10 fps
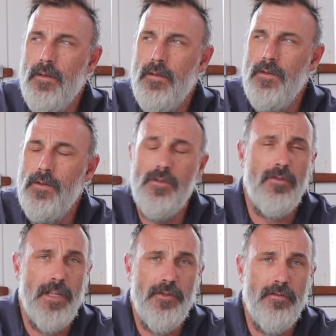
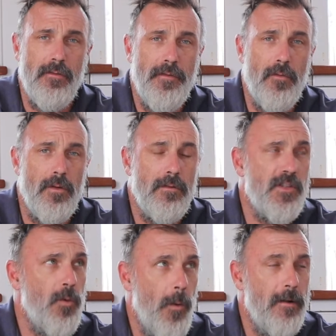Usually true for
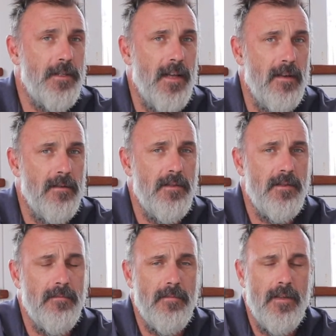square
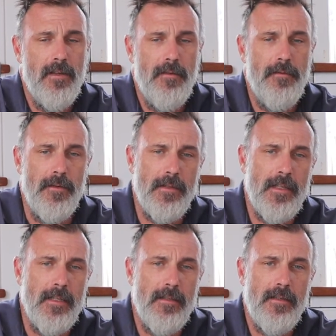sails, for
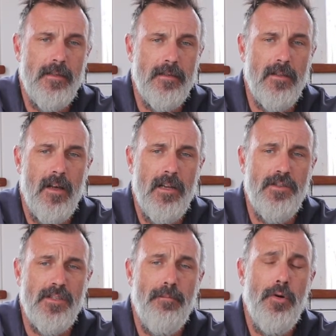instance. It's a lot of
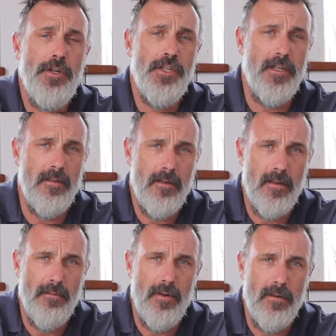just pushing
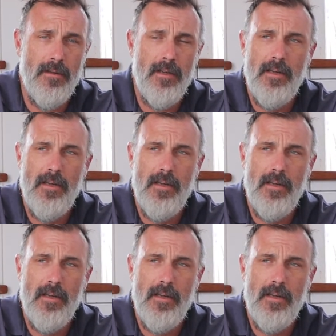on the boat.